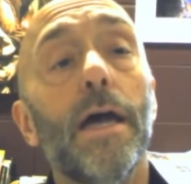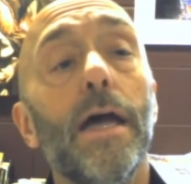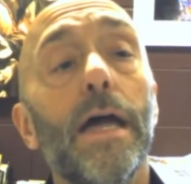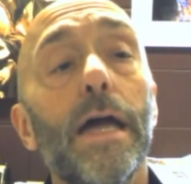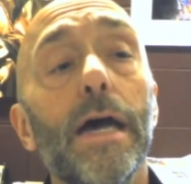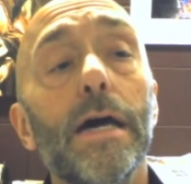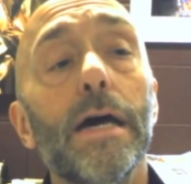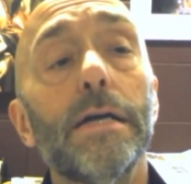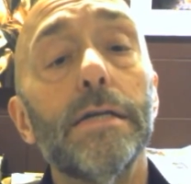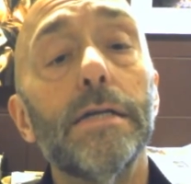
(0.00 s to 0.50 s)

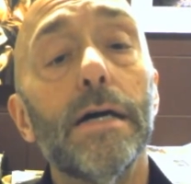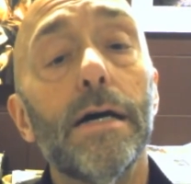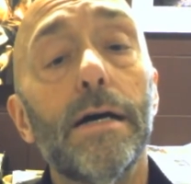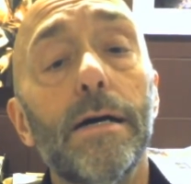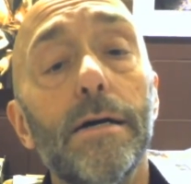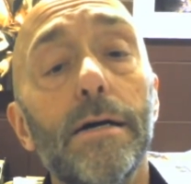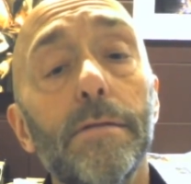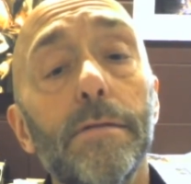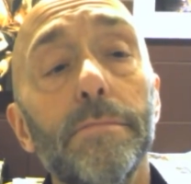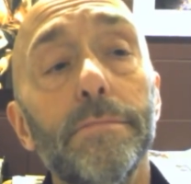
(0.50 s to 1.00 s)
and
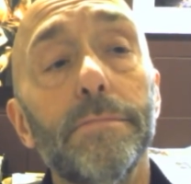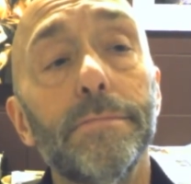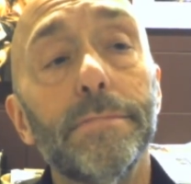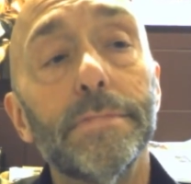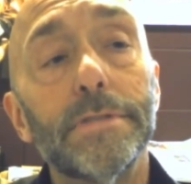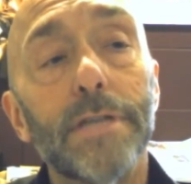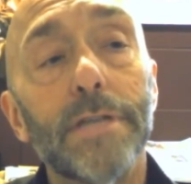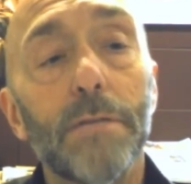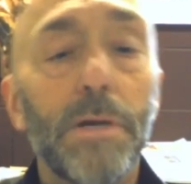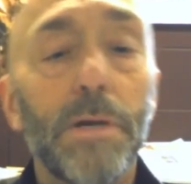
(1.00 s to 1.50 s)

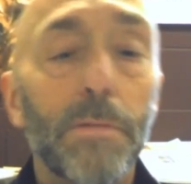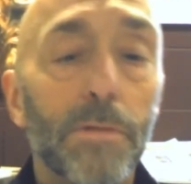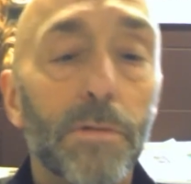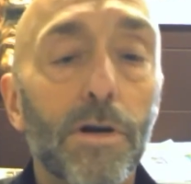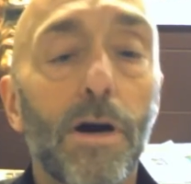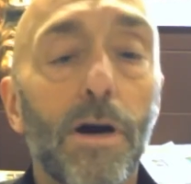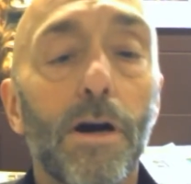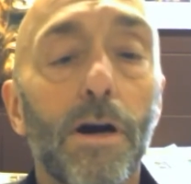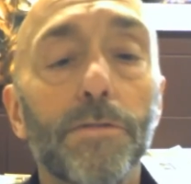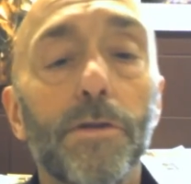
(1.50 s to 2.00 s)
some people
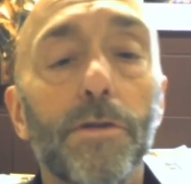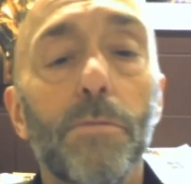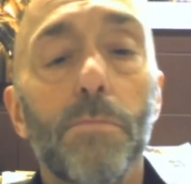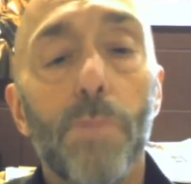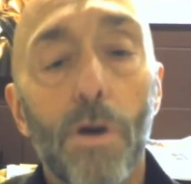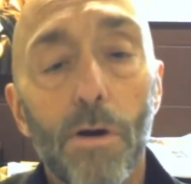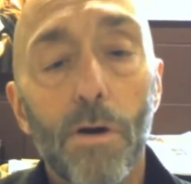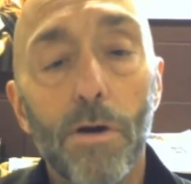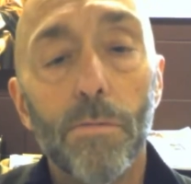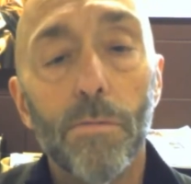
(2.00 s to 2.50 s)
call it the
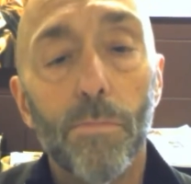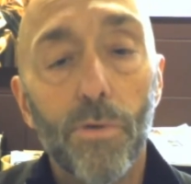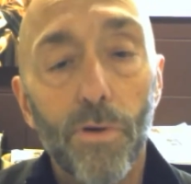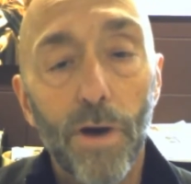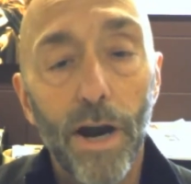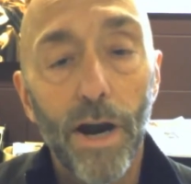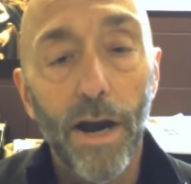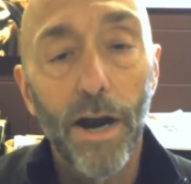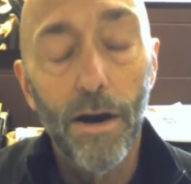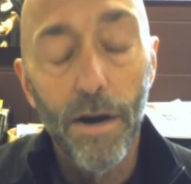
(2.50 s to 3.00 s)
Merton
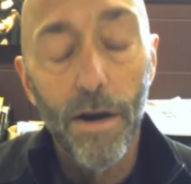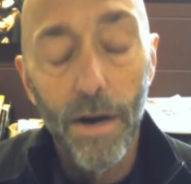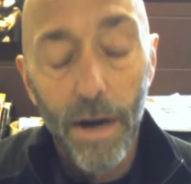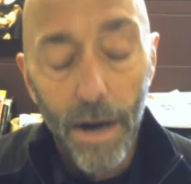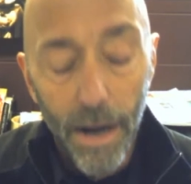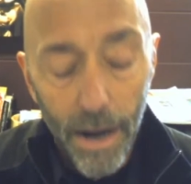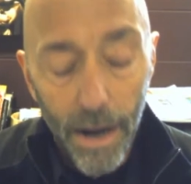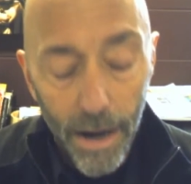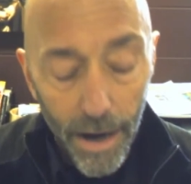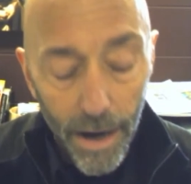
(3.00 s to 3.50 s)
Prayer.
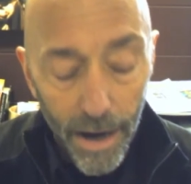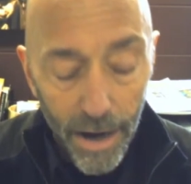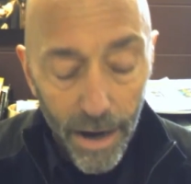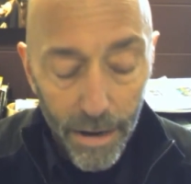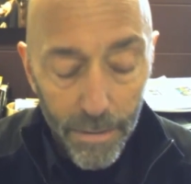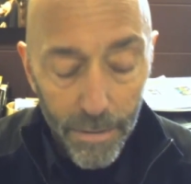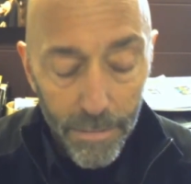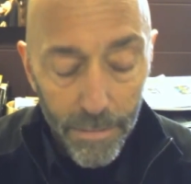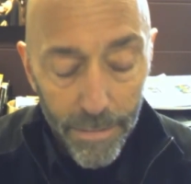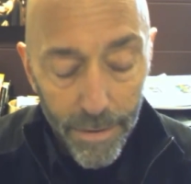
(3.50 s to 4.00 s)

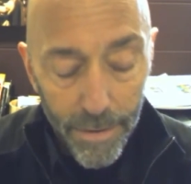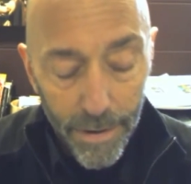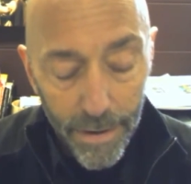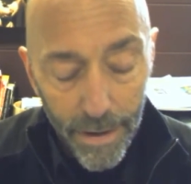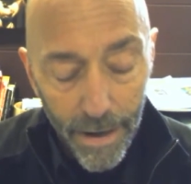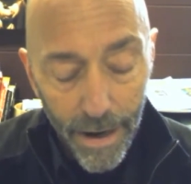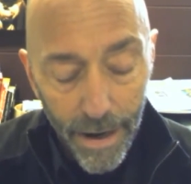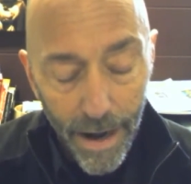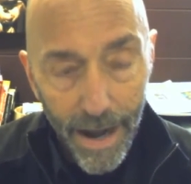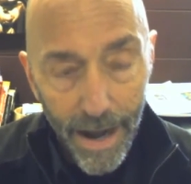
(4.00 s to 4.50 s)

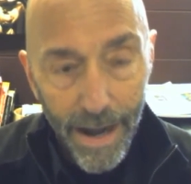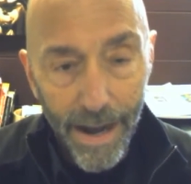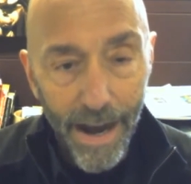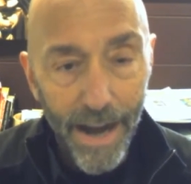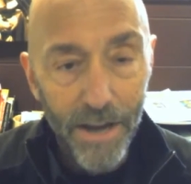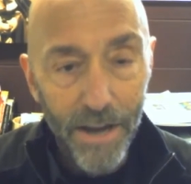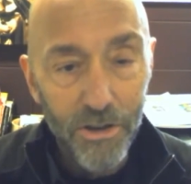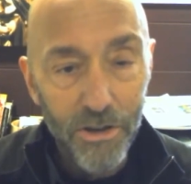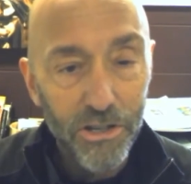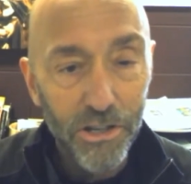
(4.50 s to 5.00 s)

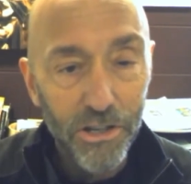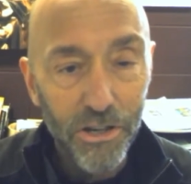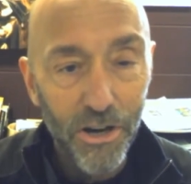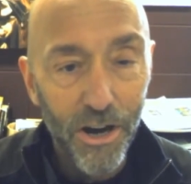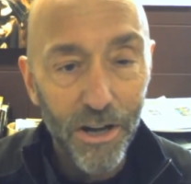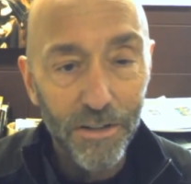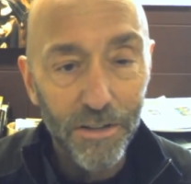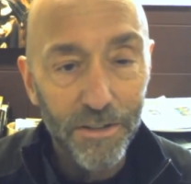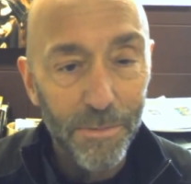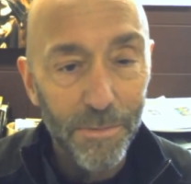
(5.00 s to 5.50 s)
I usually
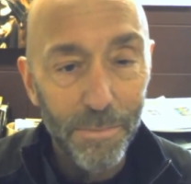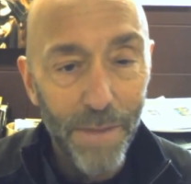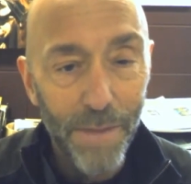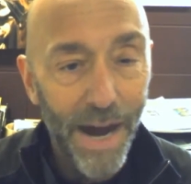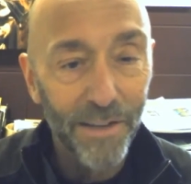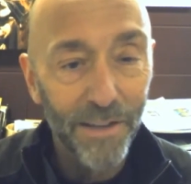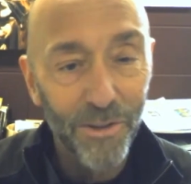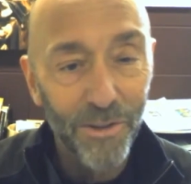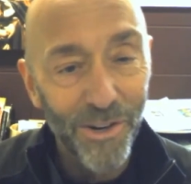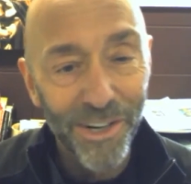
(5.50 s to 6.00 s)
call it the
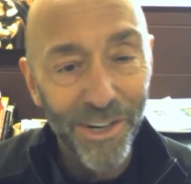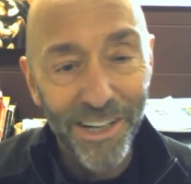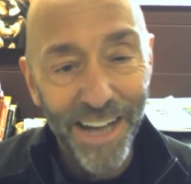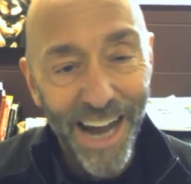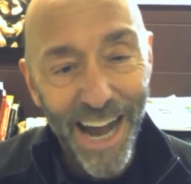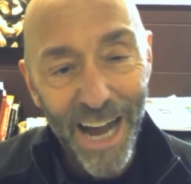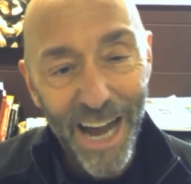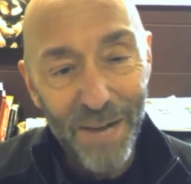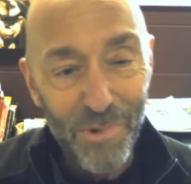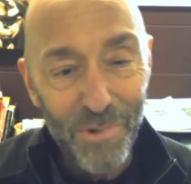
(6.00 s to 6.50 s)
My Lord
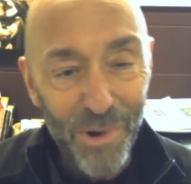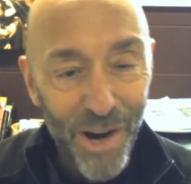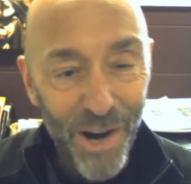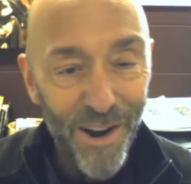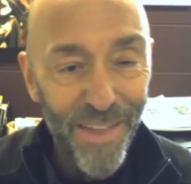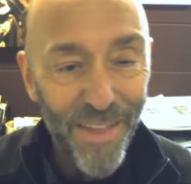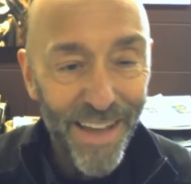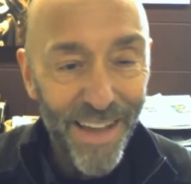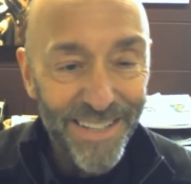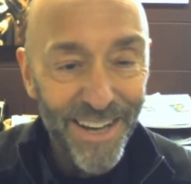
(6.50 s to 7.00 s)
God
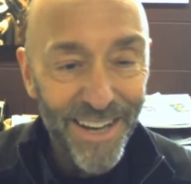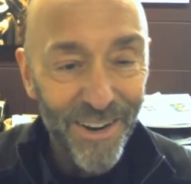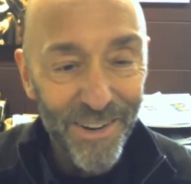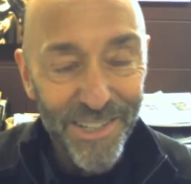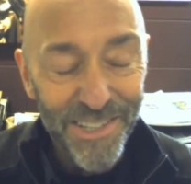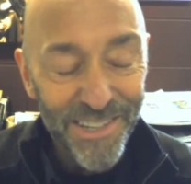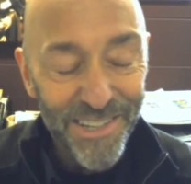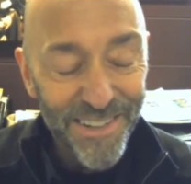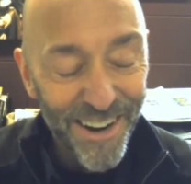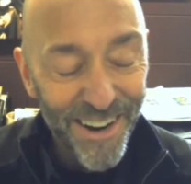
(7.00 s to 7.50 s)
Prayer. That's how
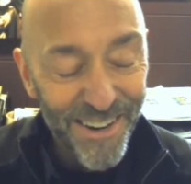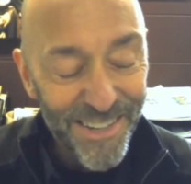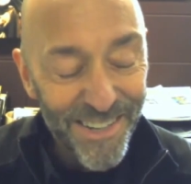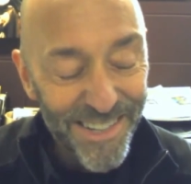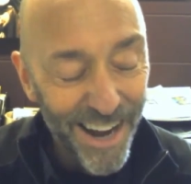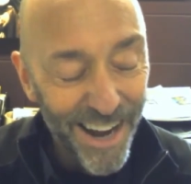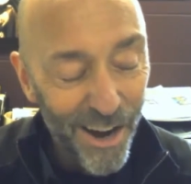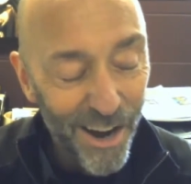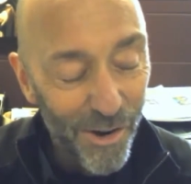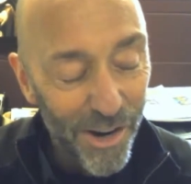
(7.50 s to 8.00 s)
it
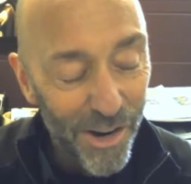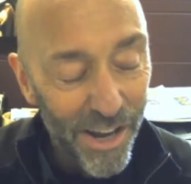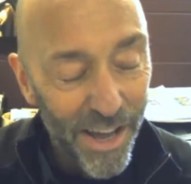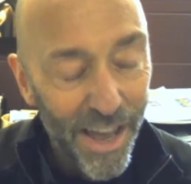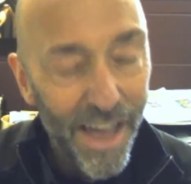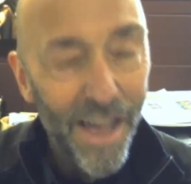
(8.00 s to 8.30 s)
starts out.